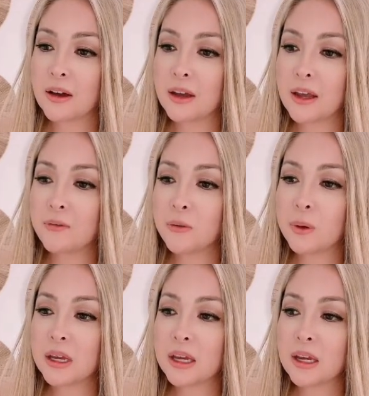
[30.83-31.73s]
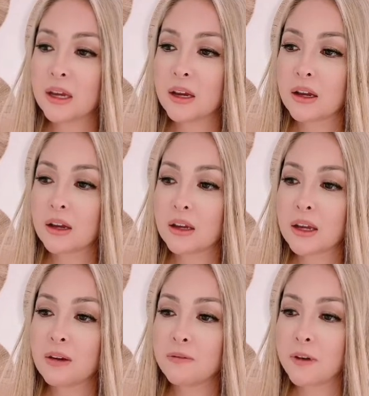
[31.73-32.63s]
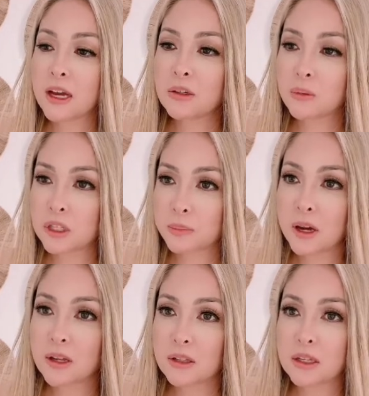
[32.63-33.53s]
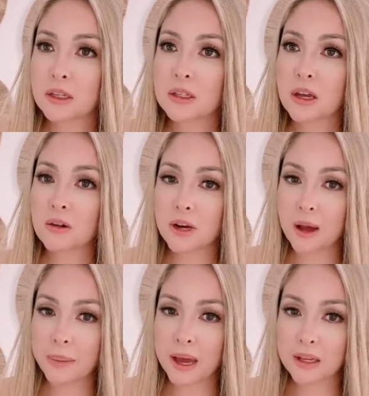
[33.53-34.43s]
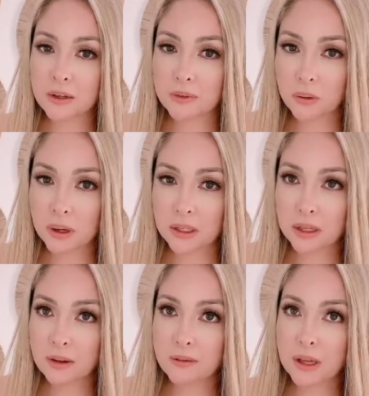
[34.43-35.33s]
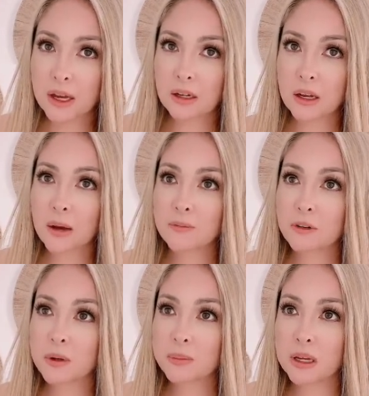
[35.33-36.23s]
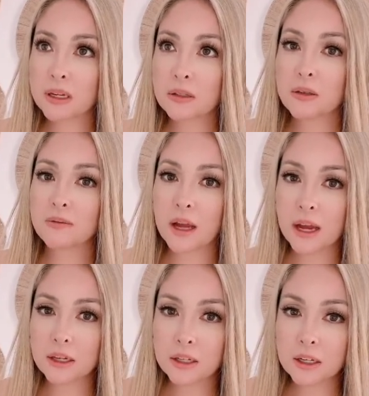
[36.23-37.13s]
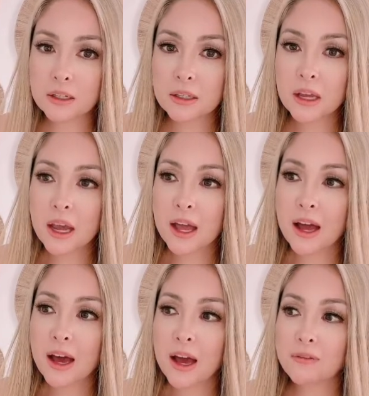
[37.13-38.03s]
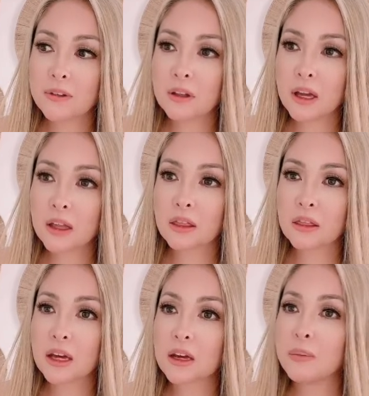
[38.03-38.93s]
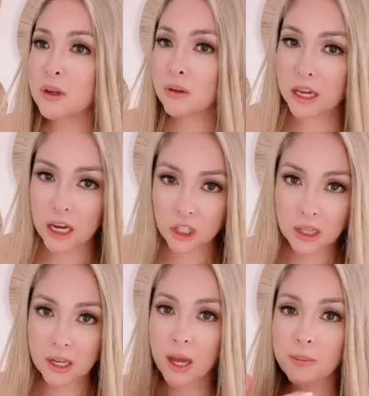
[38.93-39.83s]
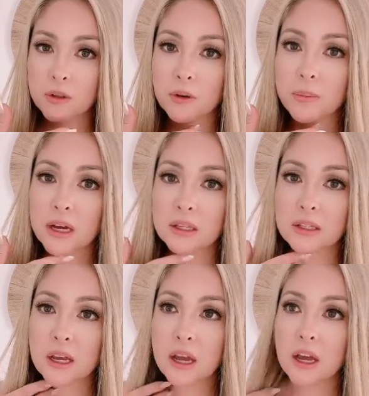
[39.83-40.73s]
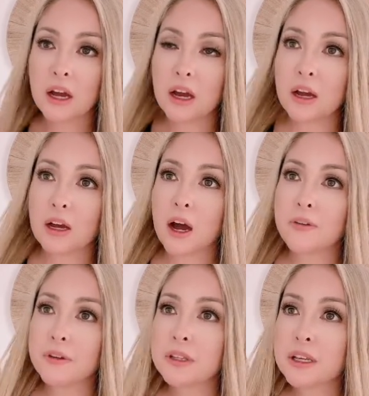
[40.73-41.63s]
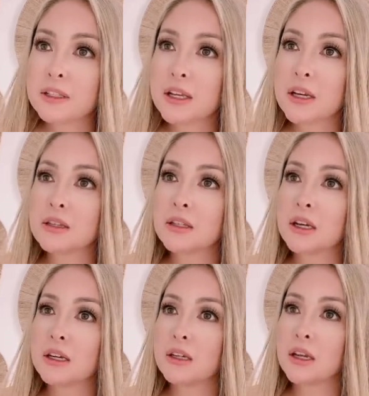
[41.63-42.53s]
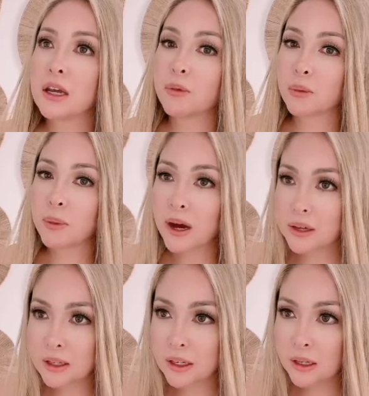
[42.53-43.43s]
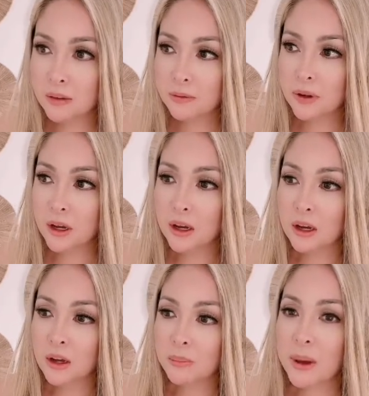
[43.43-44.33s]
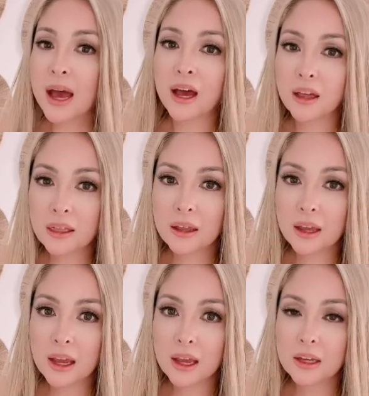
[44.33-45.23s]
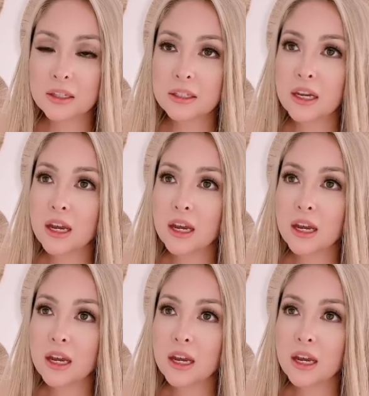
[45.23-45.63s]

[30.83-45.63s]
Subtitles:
if we can find responses that are not passive aggressive, that come from a place of kindness, I feel like the communication that comes from us often leads us in a more positive path. And